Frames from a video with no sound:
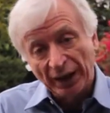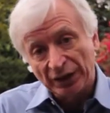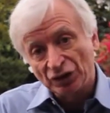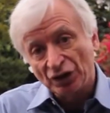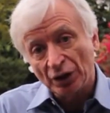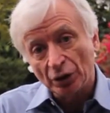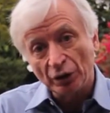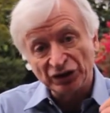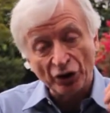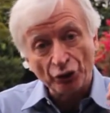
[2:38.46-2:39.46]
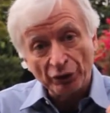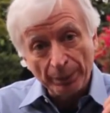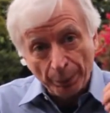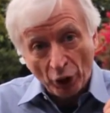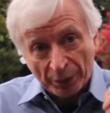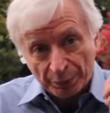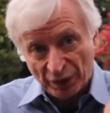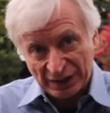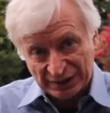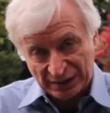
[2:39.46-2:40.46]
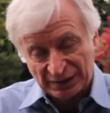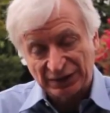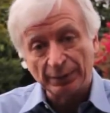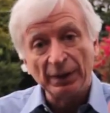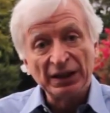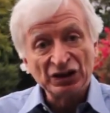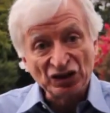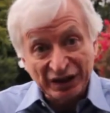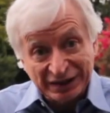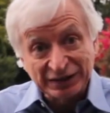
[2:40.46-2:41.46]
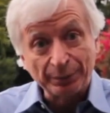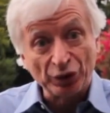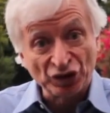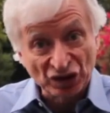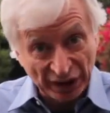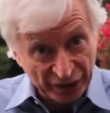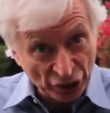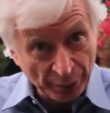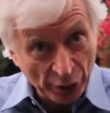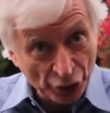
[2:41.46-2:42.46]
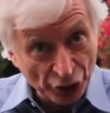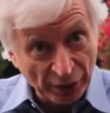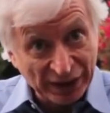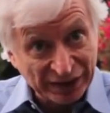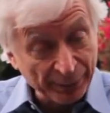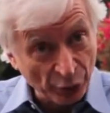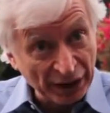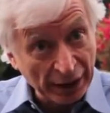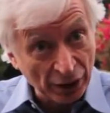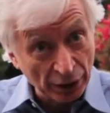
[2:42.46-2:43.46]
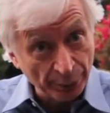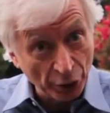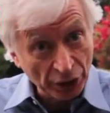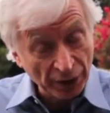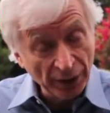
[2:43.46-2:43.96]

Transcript: And so it's a 3-part process: some sensible sun exposure, as I point out in the book,